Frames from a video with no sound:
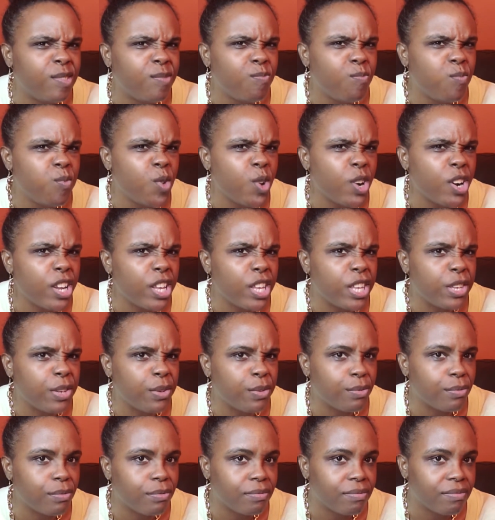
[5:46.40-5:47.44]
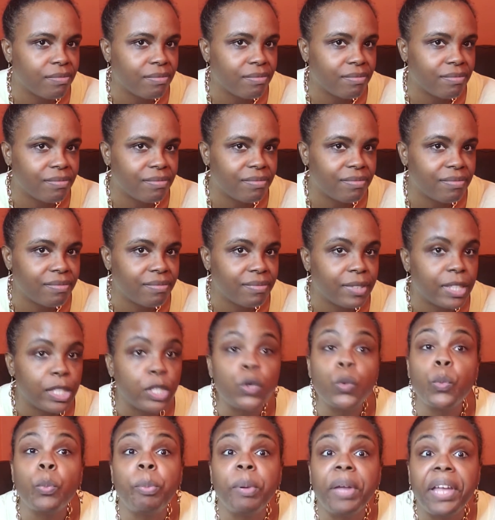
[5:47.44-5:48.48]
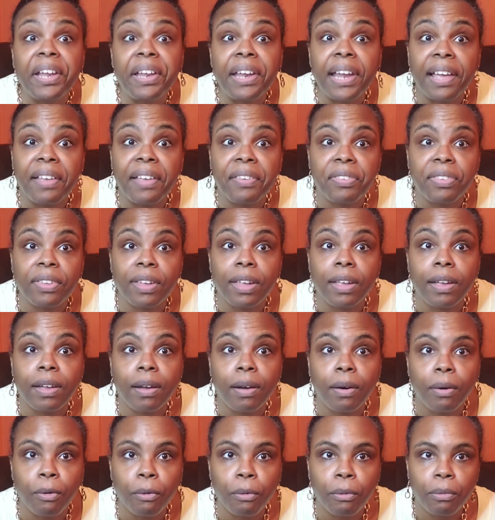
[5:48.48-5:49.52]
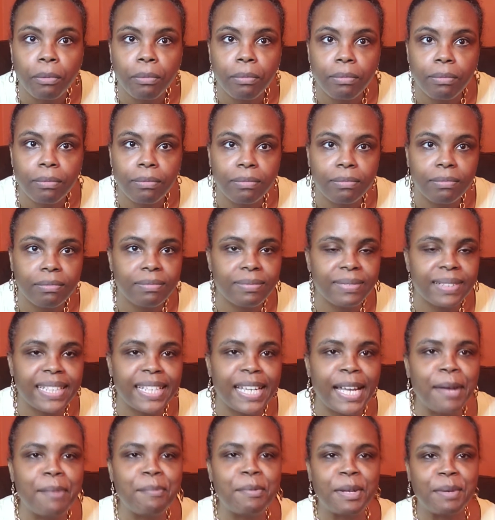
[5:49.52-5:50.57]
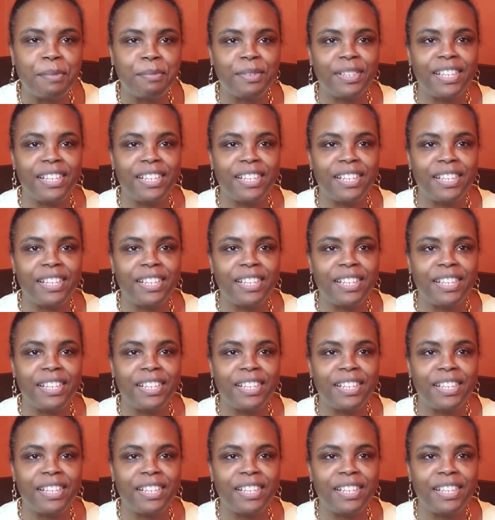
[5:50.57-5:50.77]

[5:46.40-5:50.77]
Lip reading: What are you? You better not say Coke. Comment